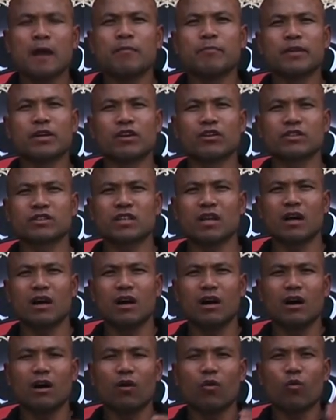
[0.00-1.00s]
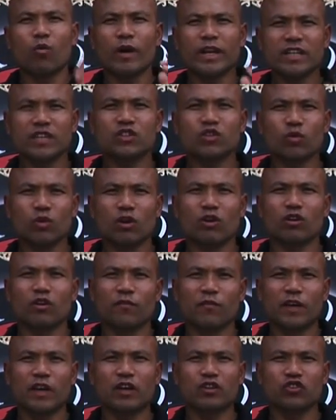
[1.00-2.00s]
Because when you do a lot of
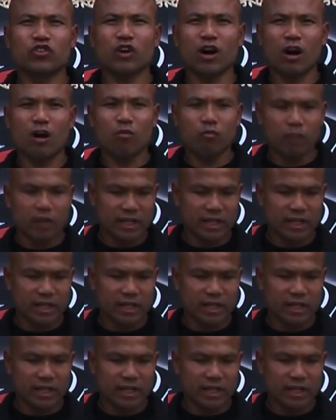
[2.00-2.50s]
things on your own,